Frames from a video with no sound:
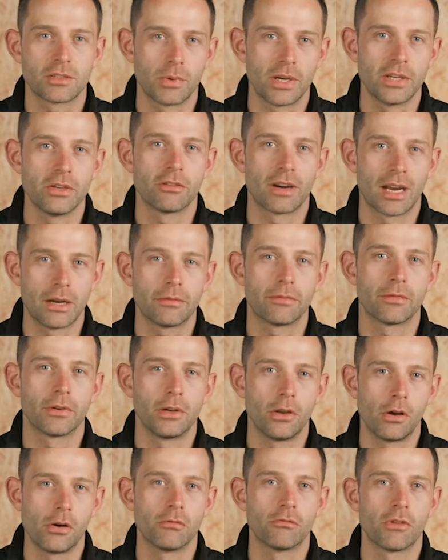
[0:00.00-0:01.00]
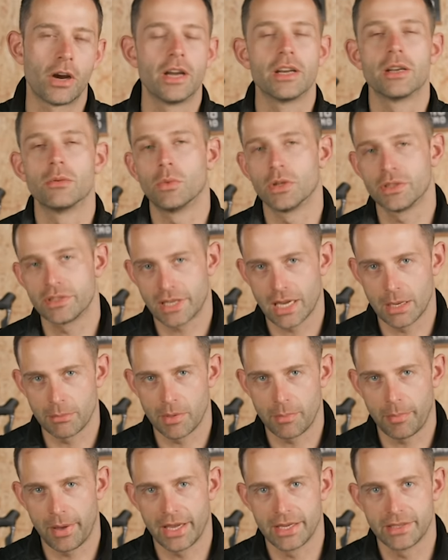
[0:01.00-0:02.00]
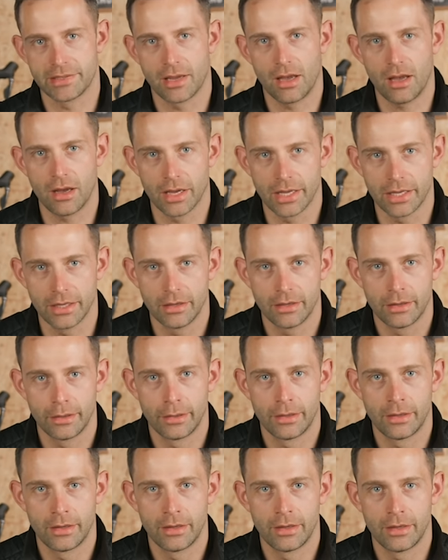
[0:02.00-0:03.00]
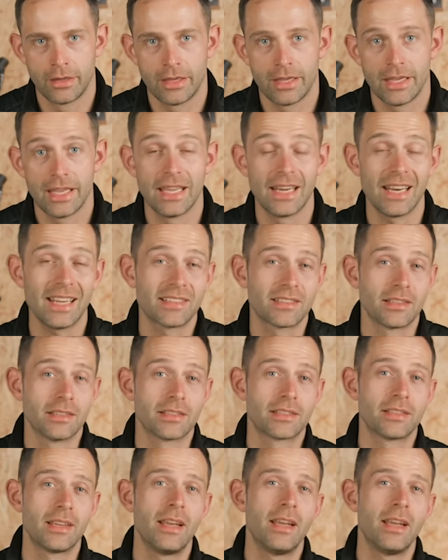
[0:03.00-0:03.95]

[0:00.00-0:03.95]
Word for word: when you're out for a long ride and want to keep the pace high. In essence,